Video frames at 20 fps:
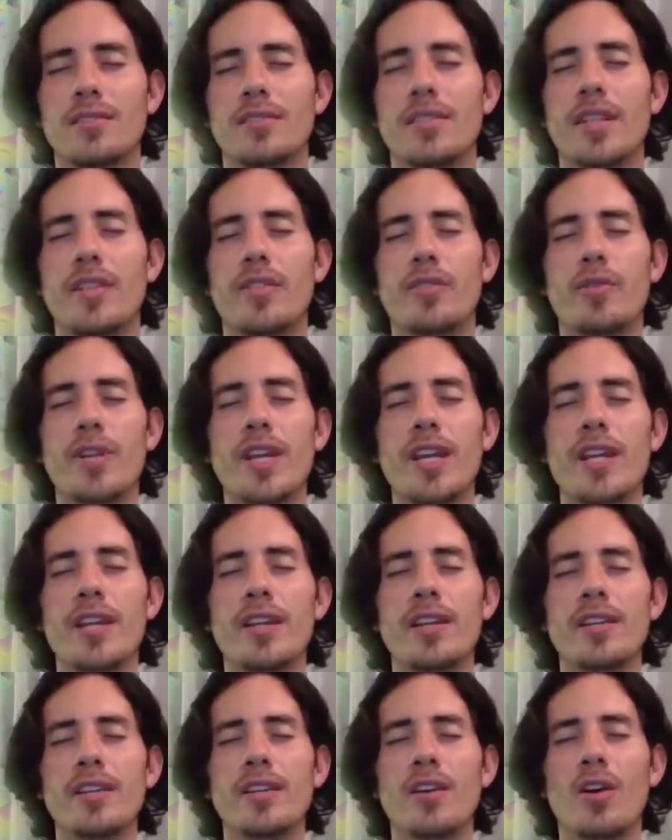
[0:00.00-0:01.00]
the three
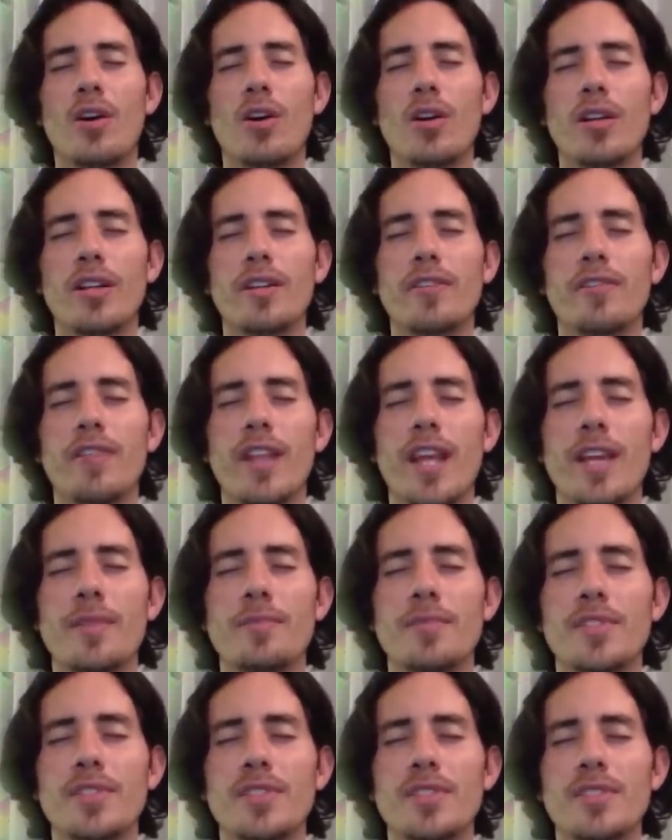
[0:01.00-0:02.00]
holy
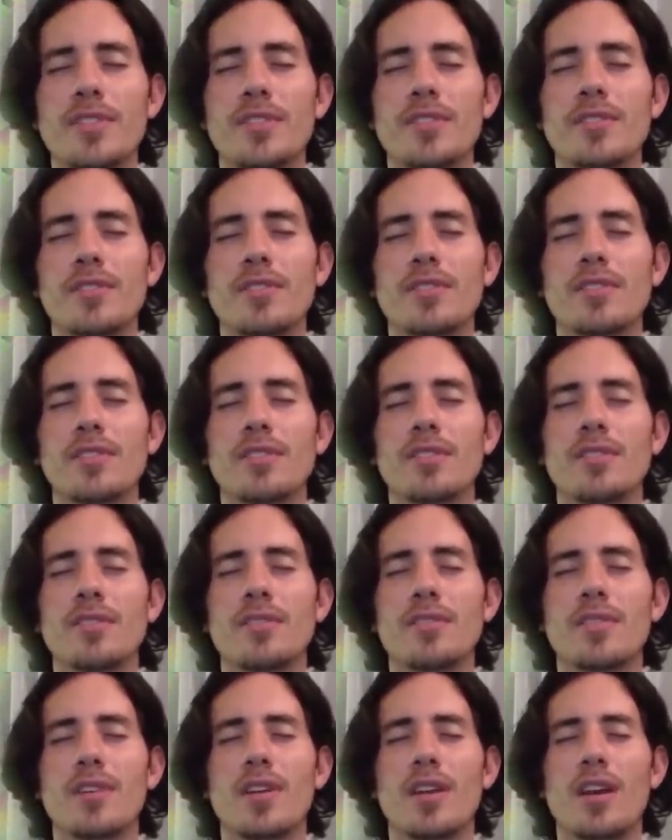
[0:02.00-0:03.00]
flames
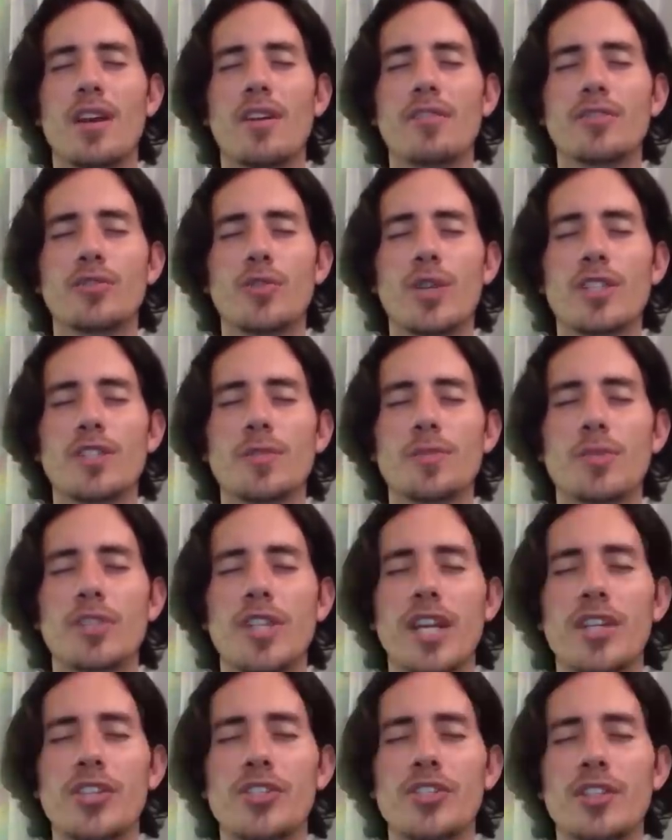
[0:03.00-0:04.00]
of
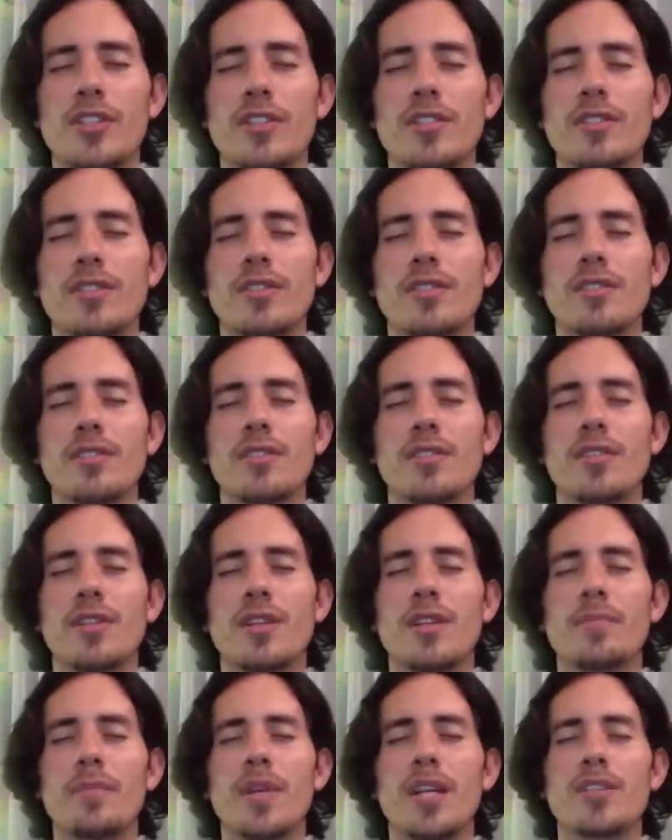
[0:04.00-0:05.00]
transmutation
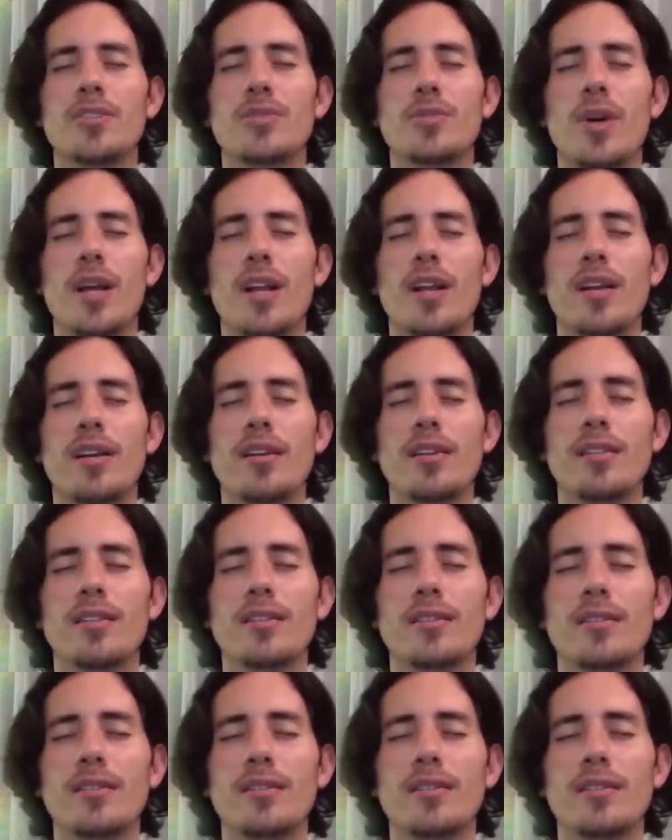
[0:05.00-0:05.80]
in Venezuela,